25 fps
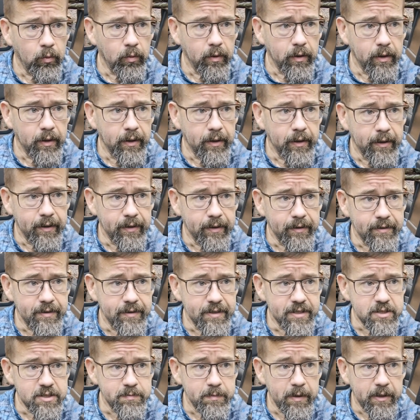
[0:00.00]

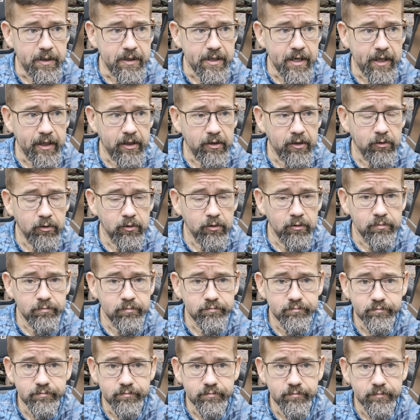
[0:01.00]
Does spectacular,
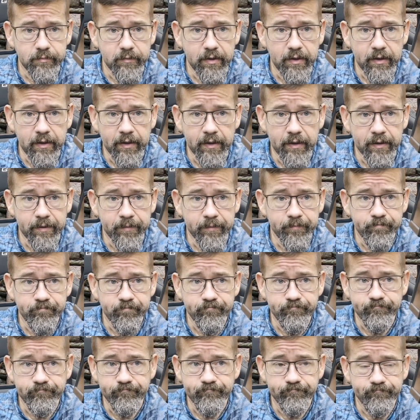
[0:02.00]
all
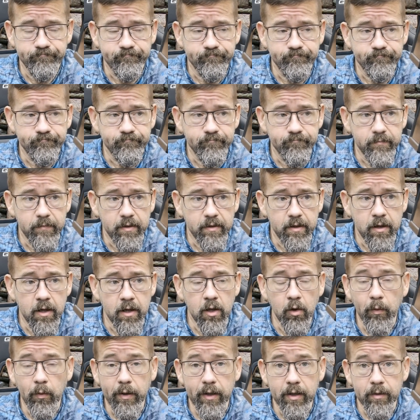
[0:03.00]

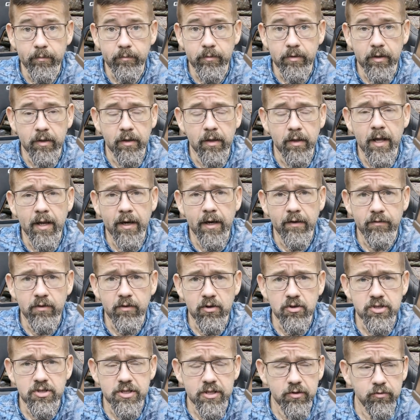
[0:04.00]
the way up to, a lot of
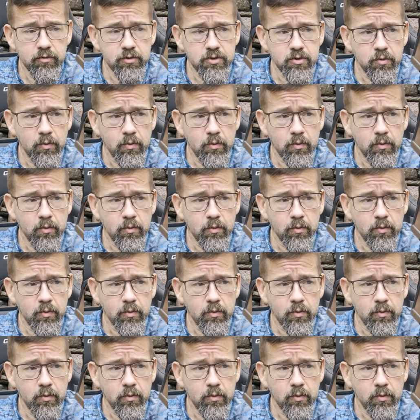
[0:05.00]
our stuff was